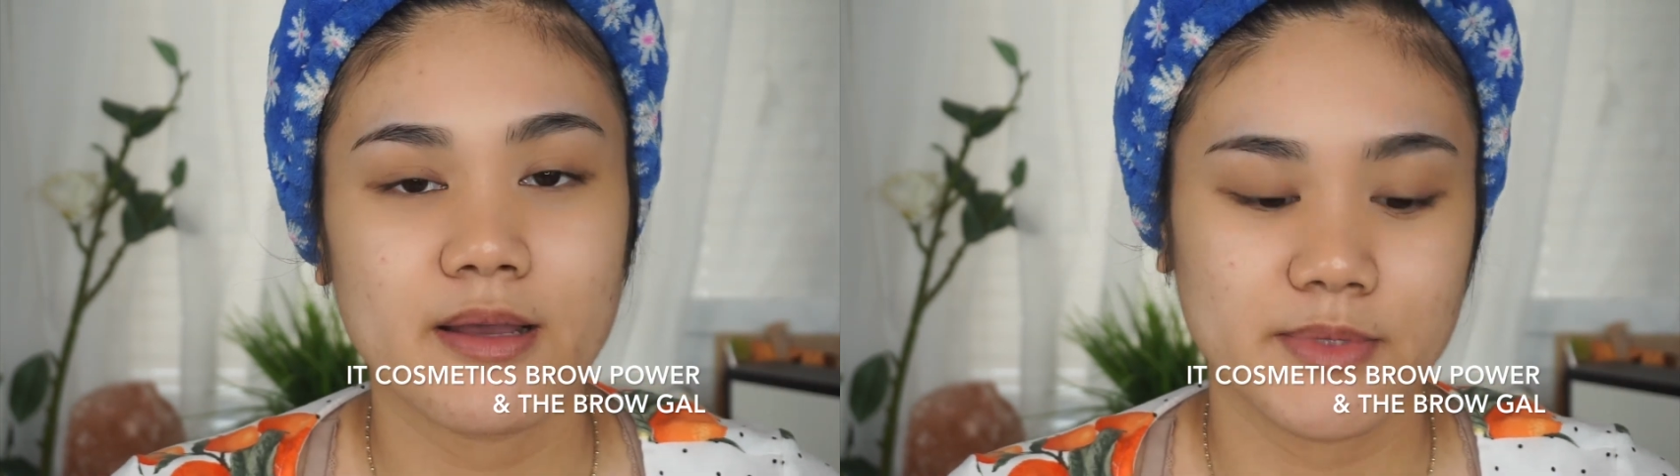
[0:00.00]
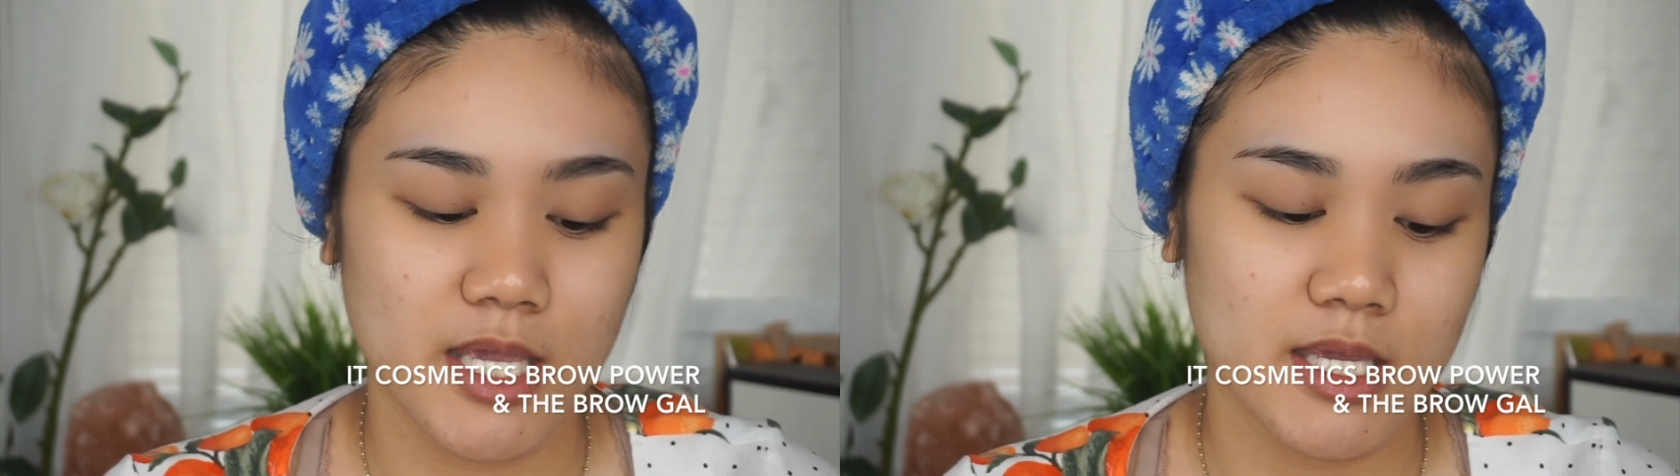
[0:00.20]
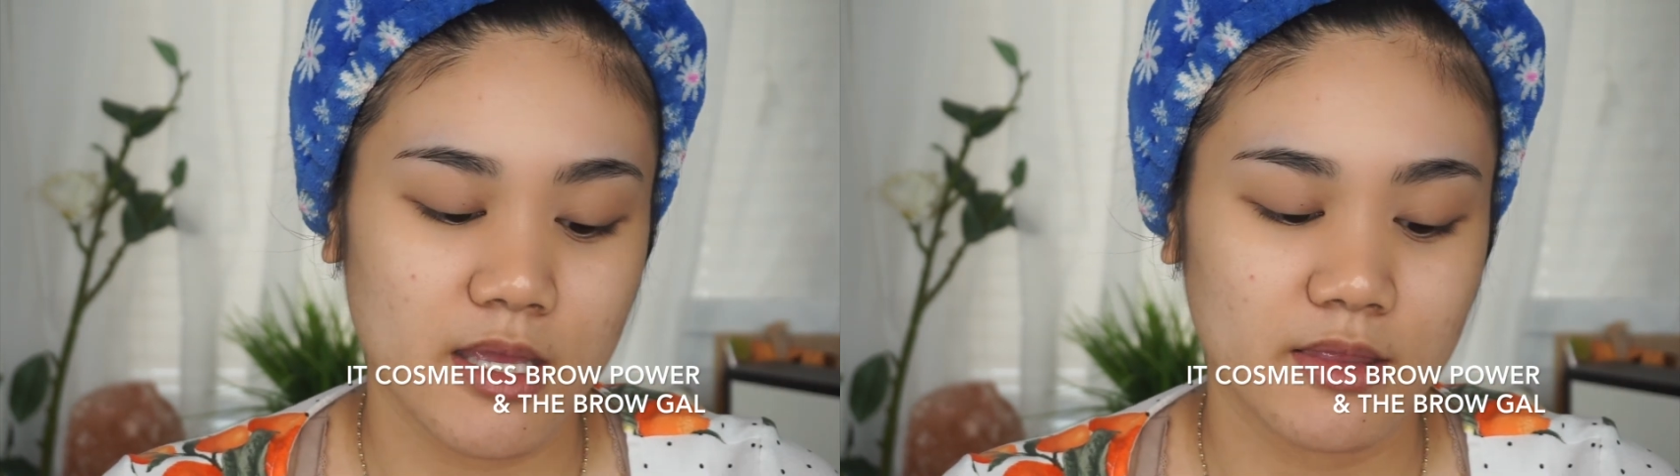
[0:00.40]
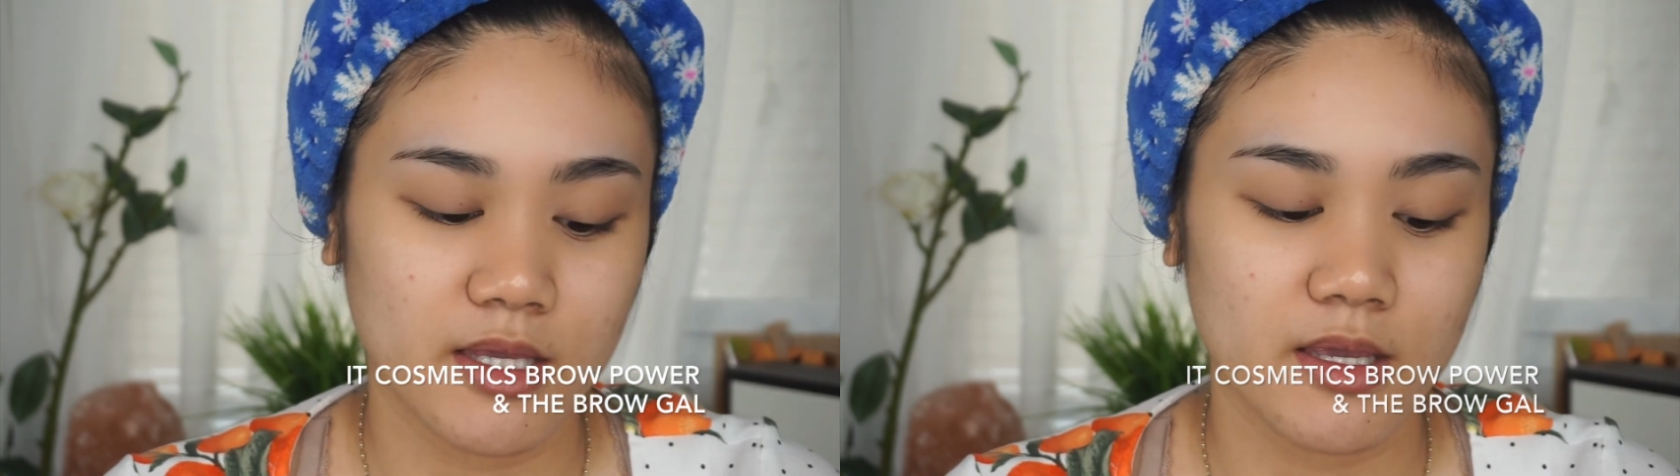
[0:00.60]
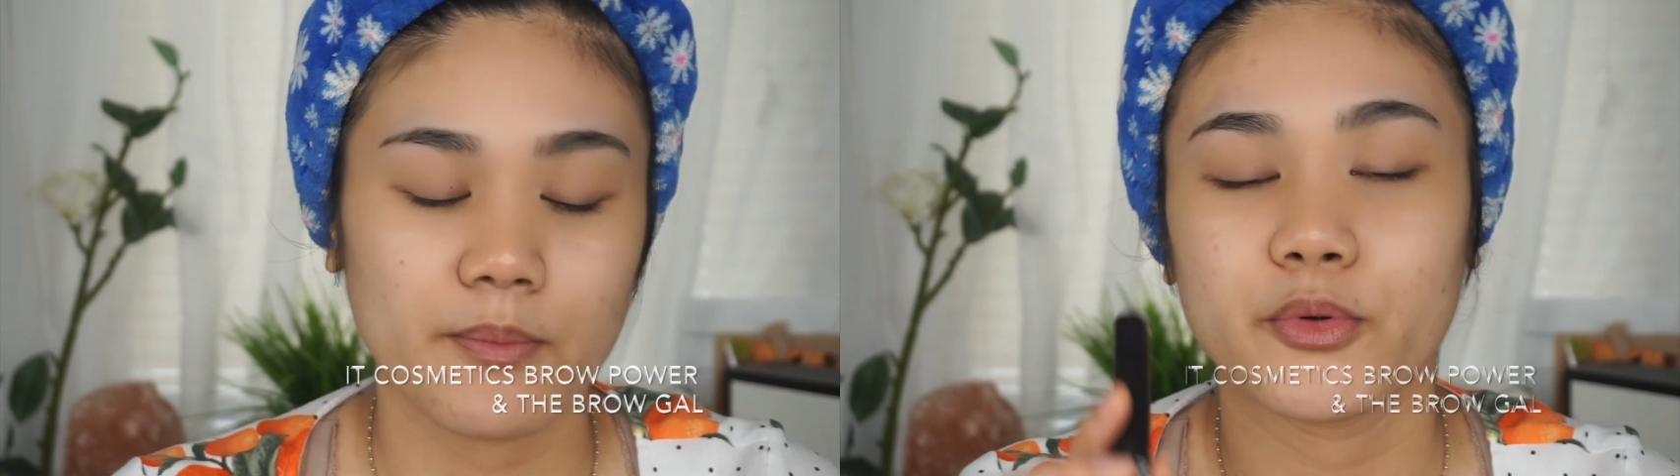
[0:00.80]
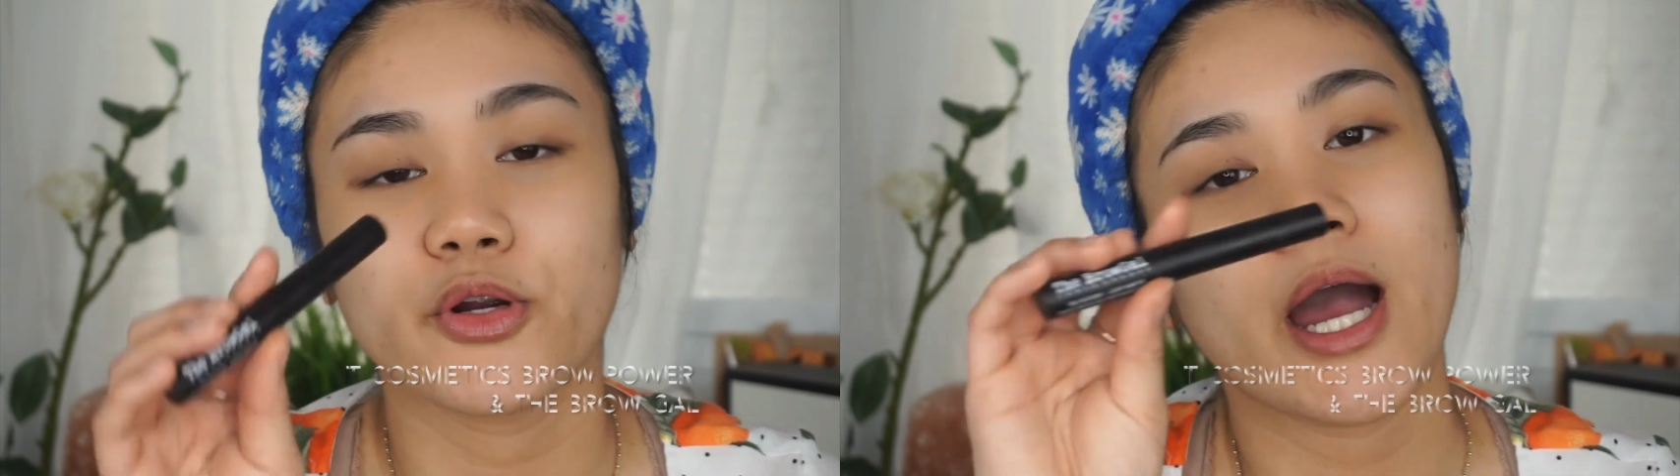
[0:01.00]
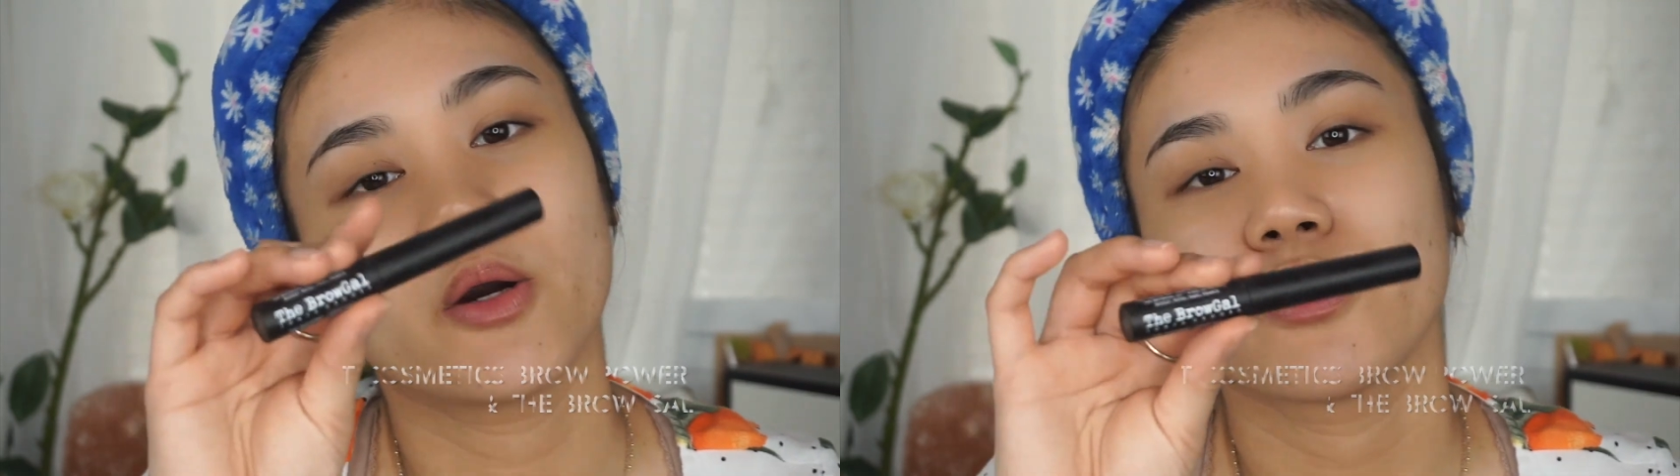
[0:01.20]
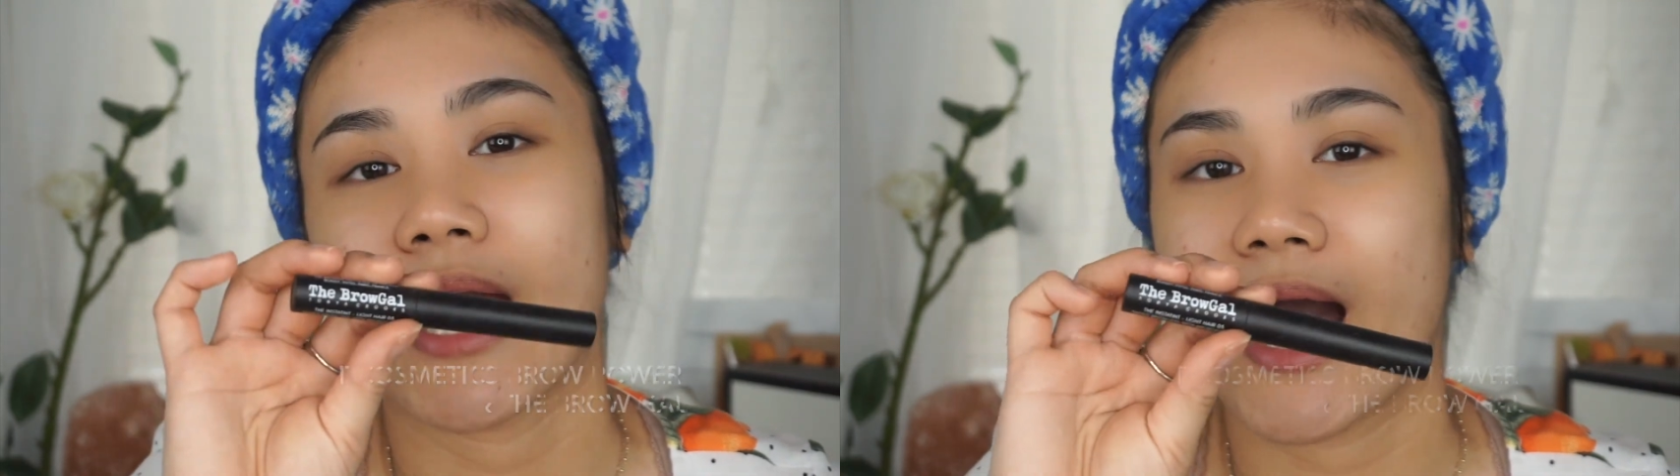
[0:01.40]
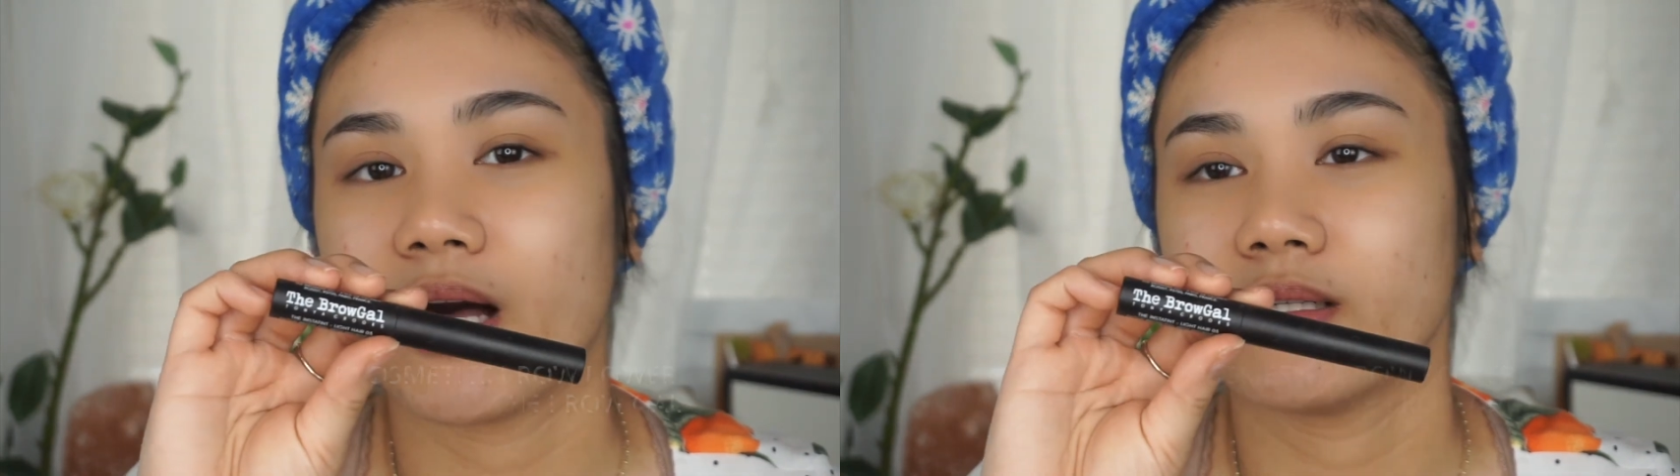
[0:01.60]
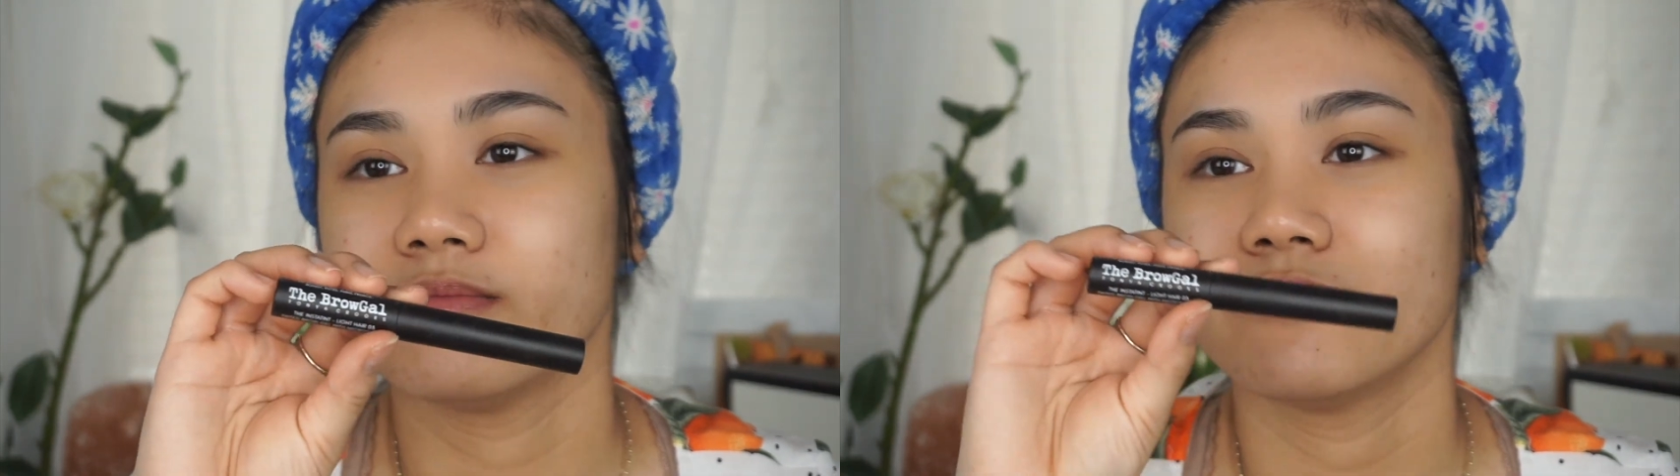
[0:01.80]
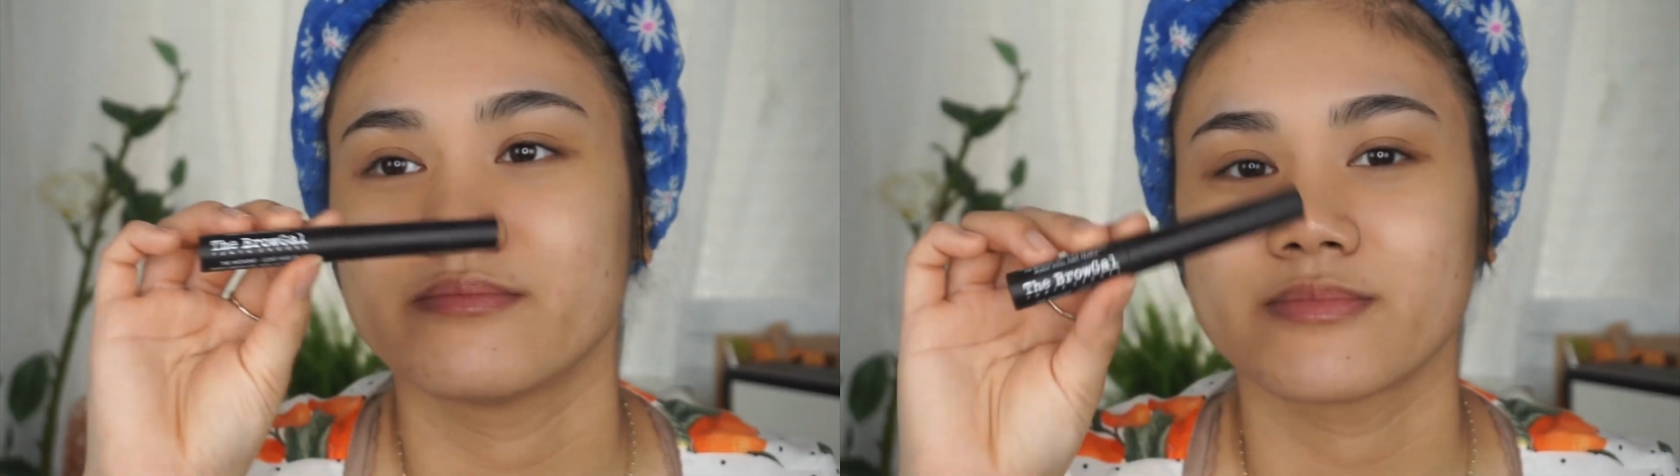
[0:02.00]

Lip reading: I'm taking the Brow Gal